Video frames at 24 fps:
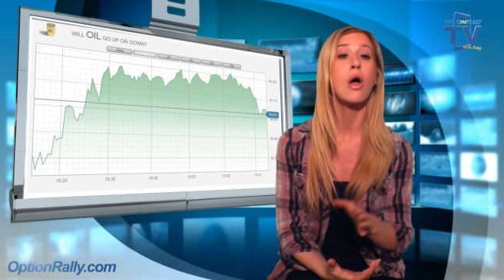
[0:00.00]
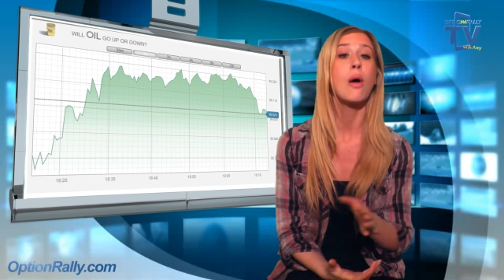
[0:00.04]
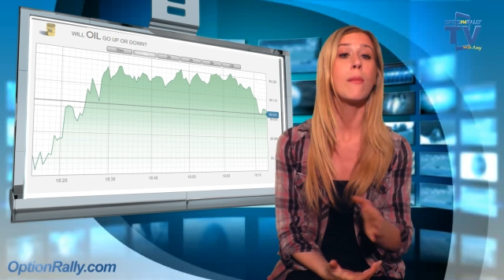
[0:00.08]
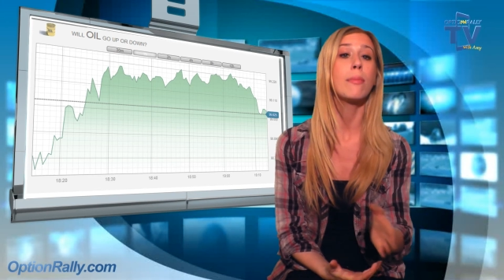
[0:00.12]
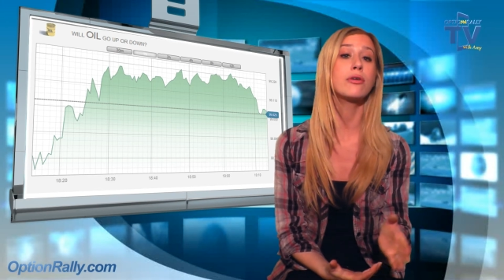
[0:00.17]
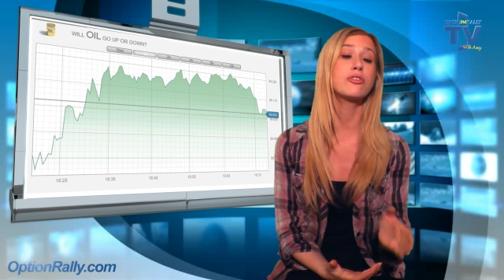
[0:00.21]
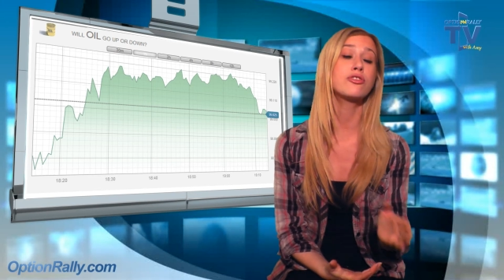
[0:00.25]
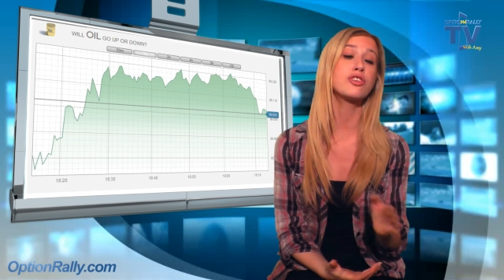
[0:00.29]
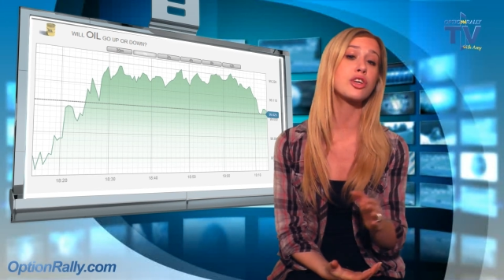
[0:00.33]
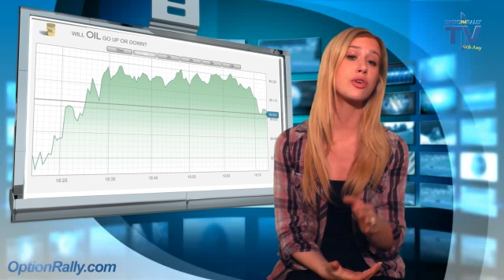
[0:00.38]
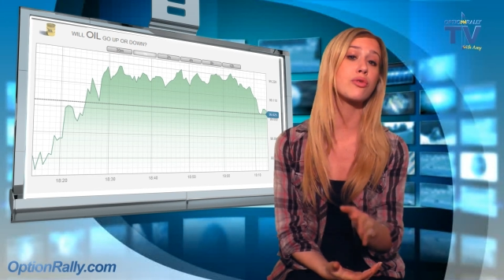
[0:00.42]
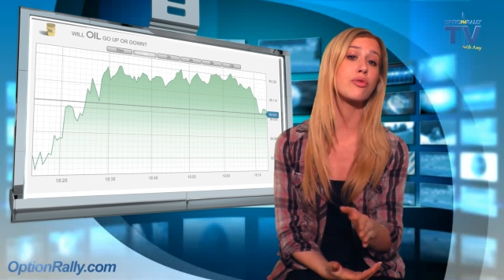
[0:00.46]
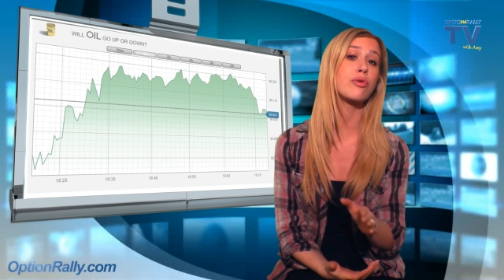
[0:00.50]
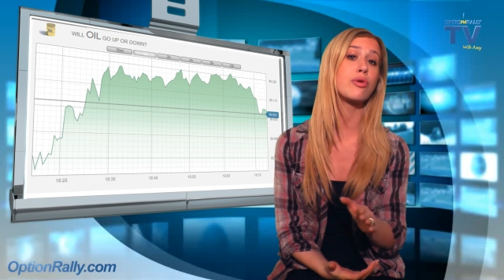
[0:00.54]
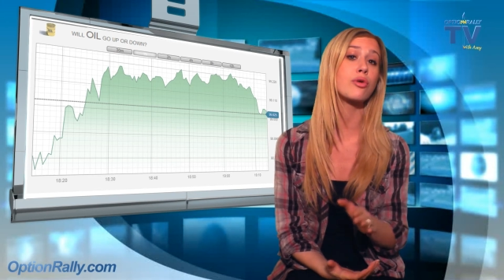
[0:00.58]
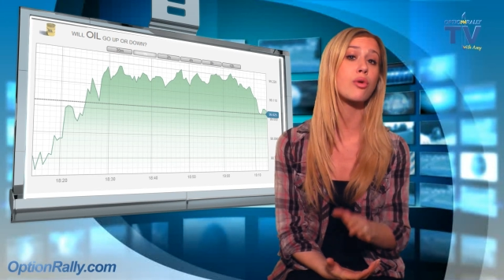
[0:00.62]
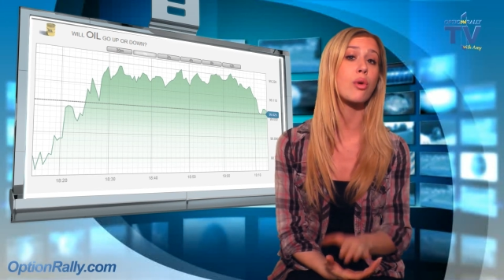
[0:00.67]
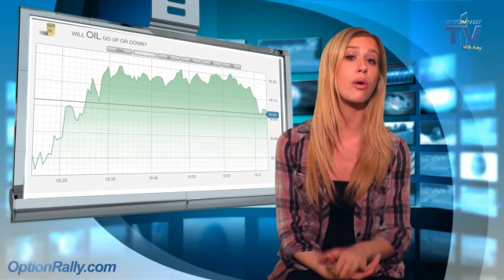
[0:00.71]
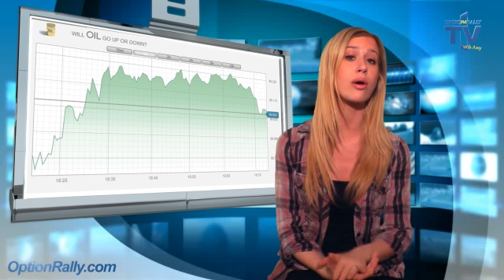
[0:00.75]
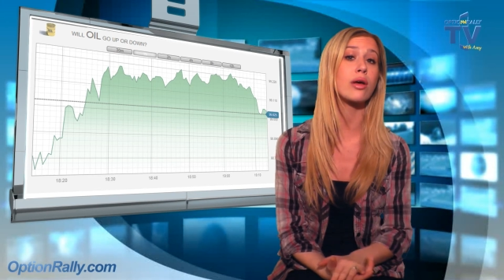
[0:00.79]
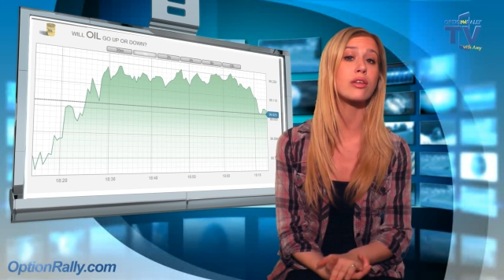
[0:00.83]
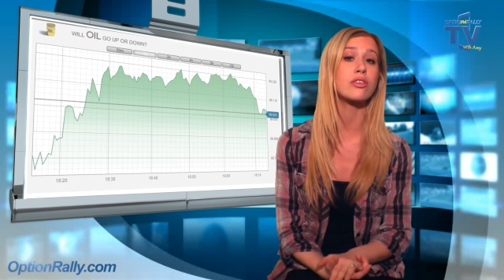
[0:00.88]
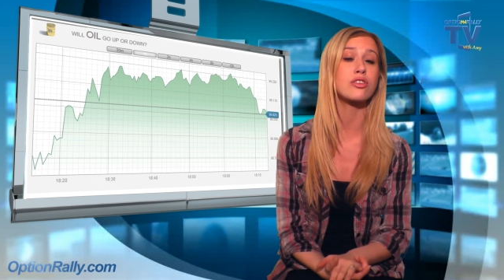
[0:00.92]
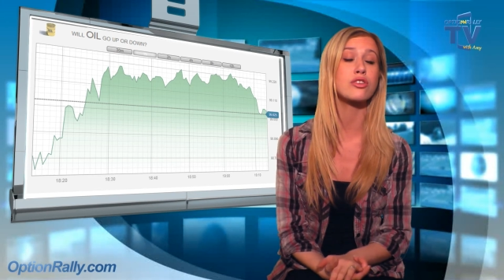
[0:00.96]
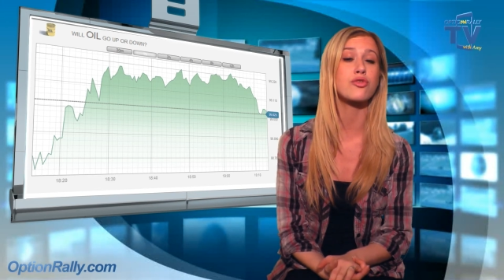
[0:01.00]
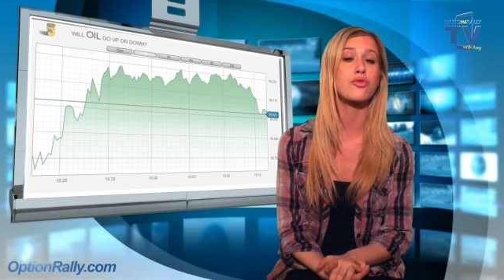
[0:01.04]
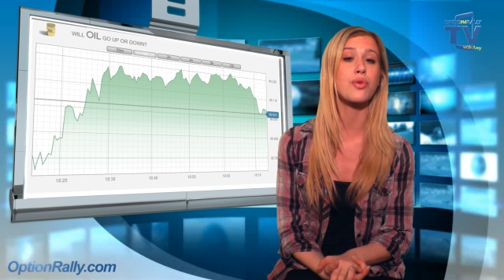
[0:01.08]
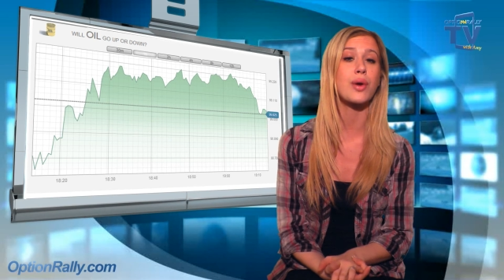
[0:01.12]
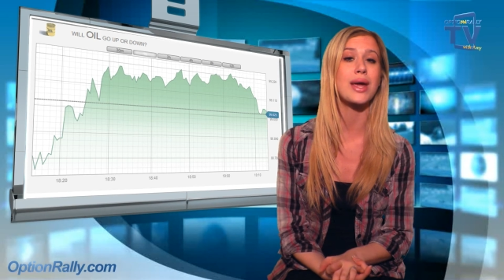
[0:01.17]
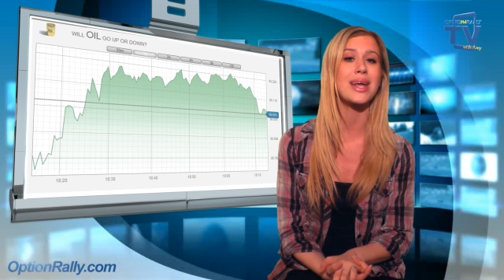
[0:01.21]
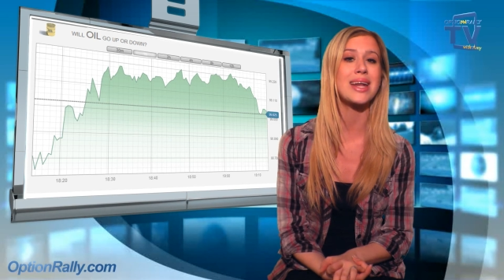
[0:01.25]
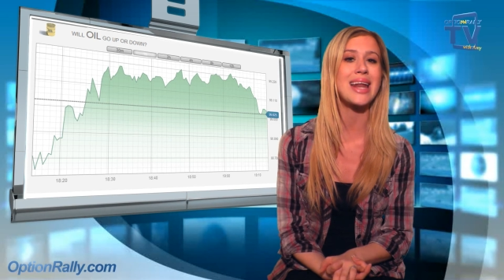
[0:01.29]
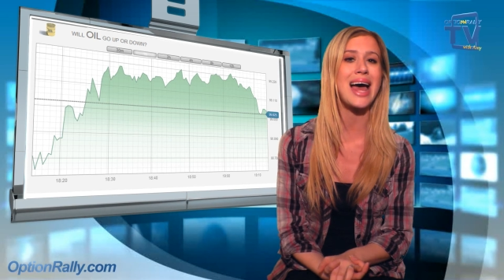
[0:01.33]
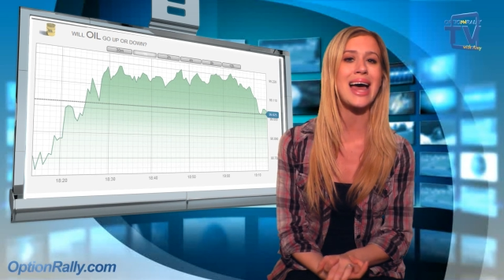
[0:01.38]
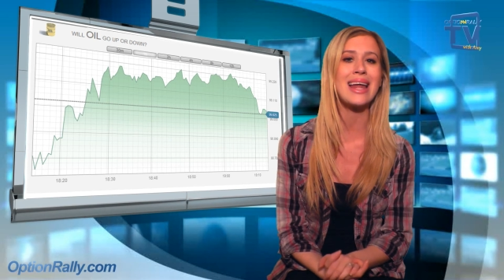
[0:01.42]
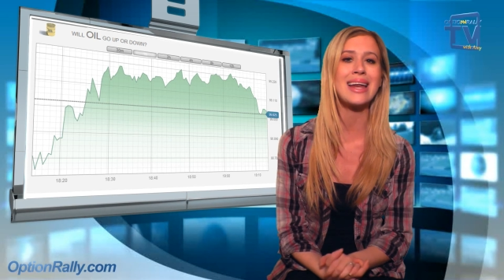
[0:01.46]
pushing crude oil to
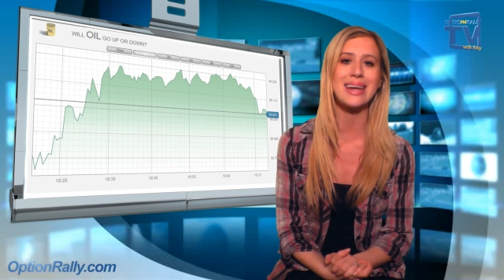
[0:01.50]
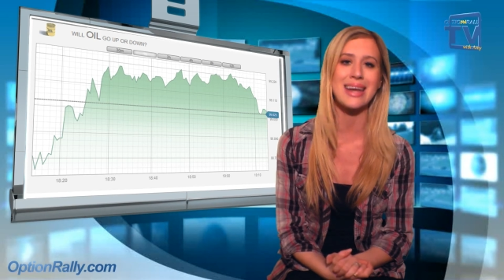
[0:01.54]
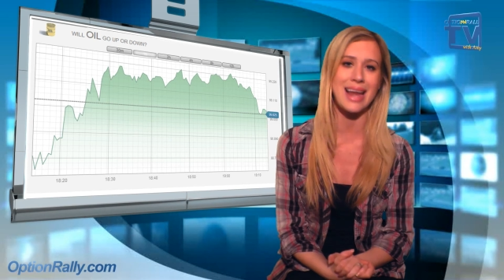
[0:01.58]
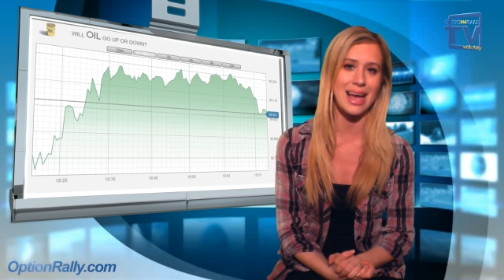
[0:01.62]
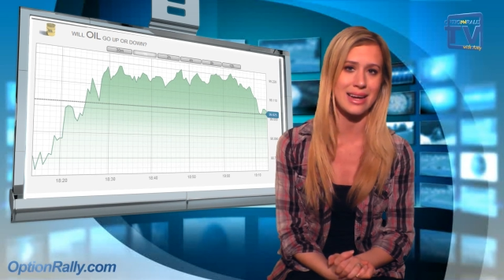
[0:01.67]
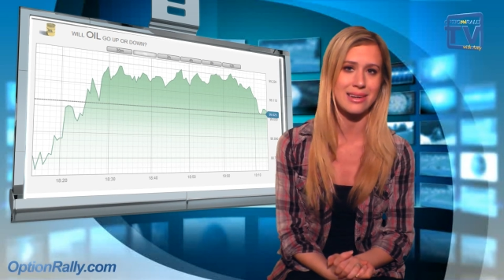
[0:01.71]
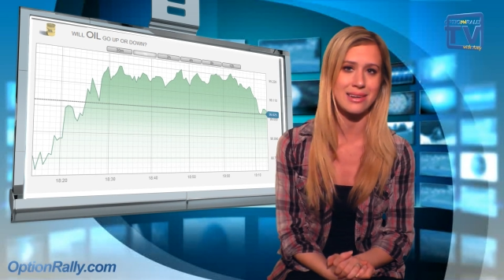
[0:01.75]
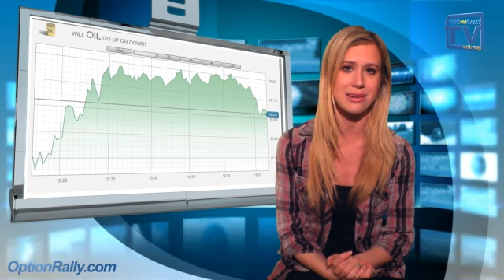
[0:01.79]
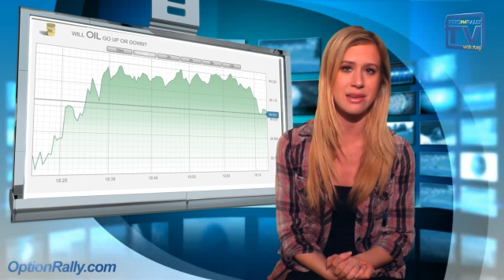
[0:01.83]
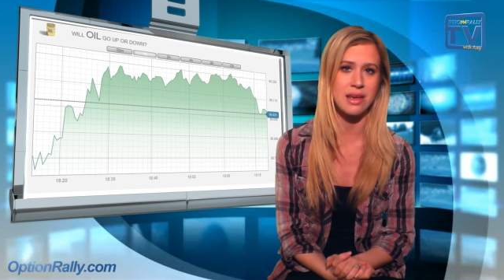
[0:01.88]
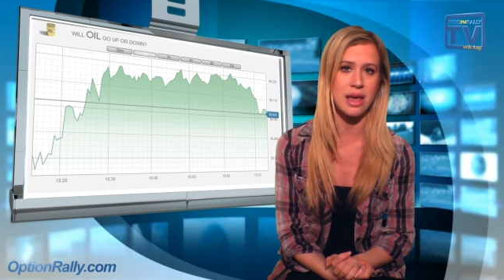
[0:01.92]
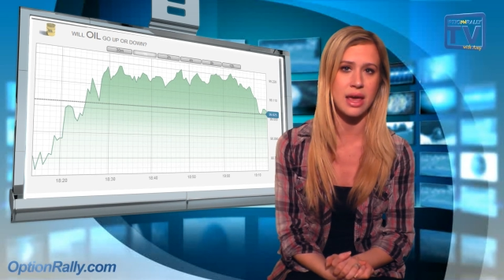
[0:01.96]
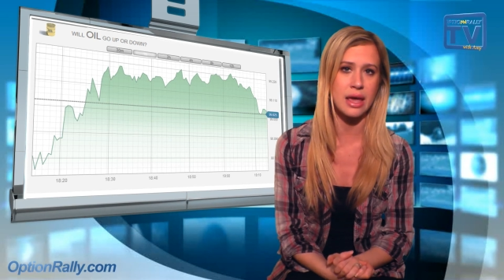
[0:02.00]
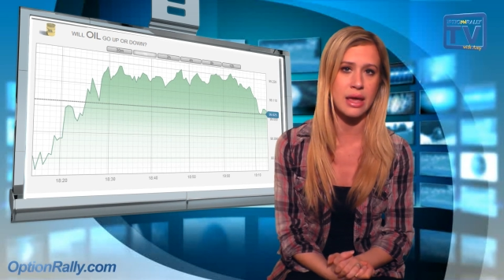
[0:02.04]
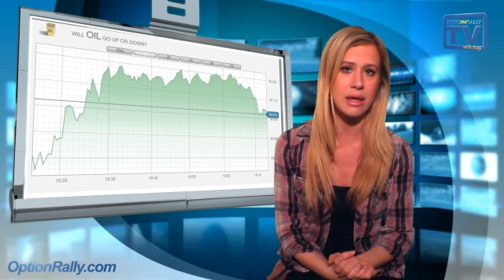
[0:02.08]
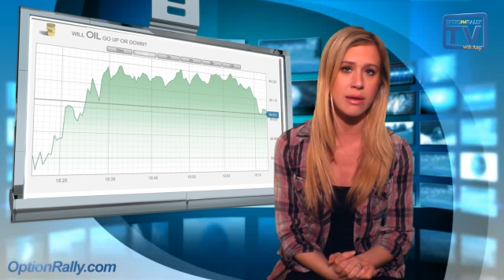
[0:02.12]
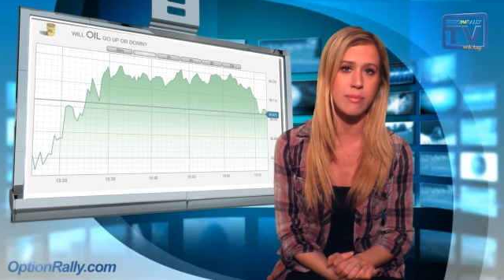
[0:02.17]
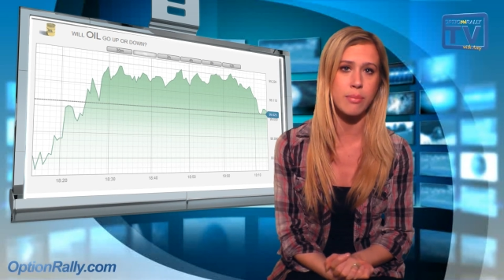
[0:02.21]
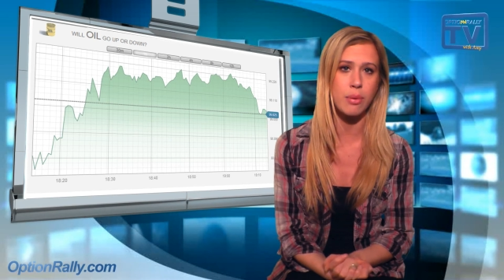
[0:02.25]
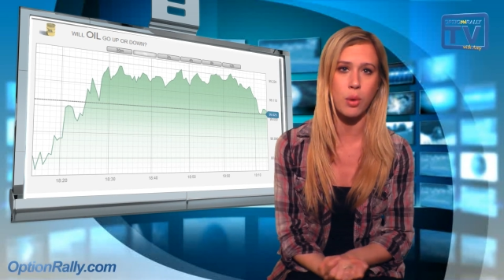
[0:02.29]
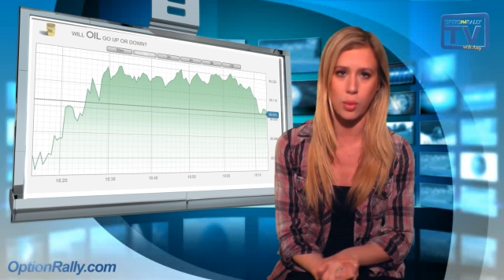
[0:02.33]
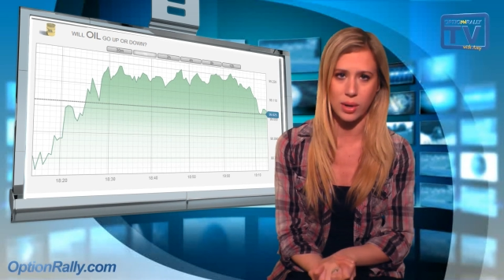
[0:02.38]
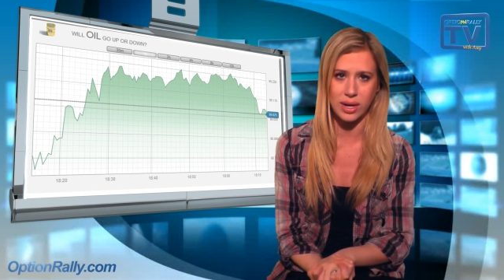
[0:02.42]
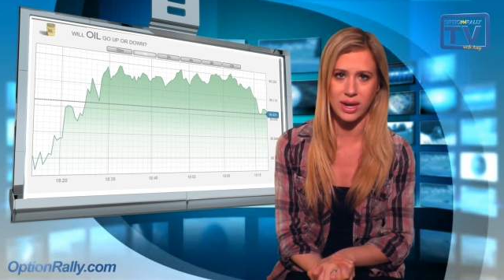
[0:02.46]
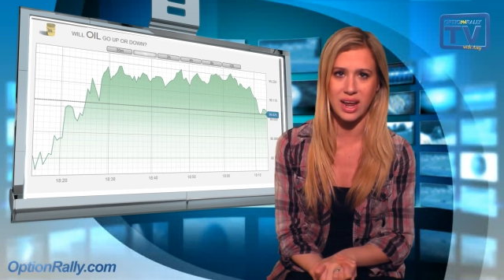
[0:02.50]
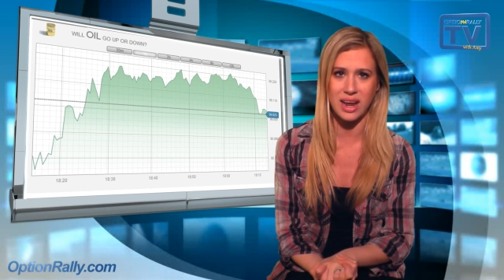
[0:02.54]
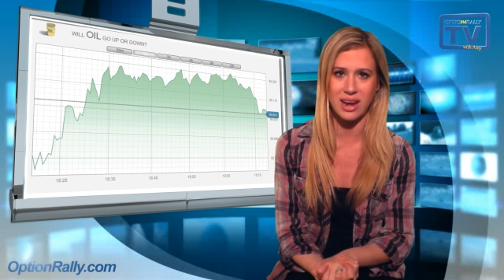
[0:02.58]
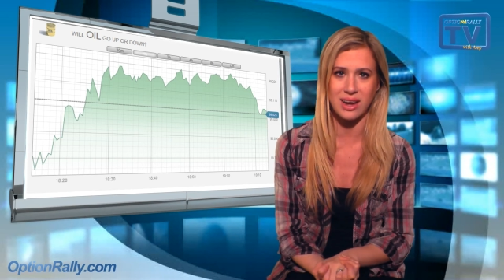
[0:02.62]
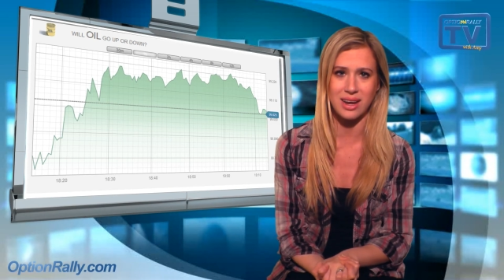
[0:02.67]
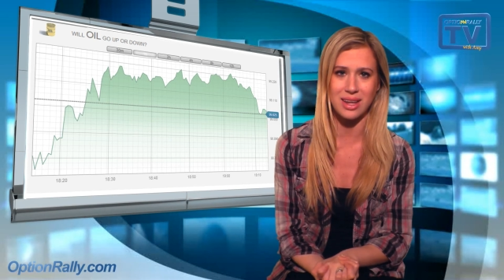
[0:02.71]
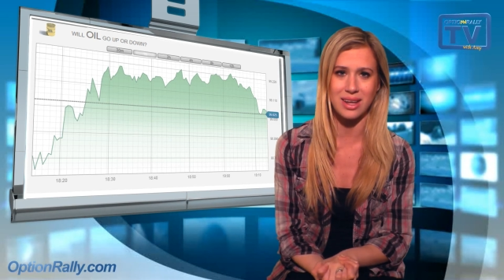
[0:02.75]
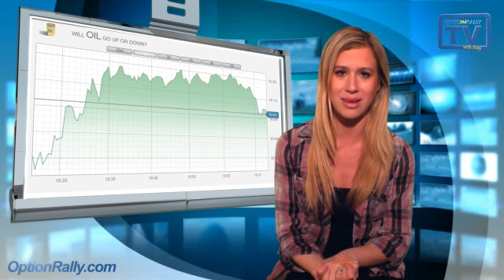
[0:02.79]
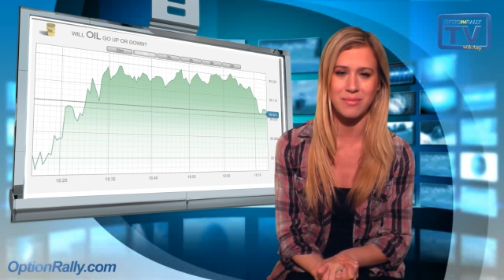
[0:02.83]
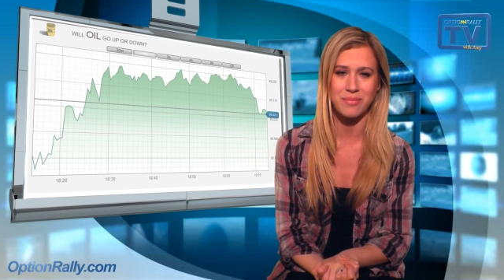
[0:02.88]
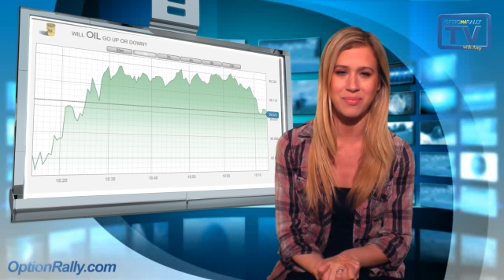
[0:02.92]
trade at 98.80.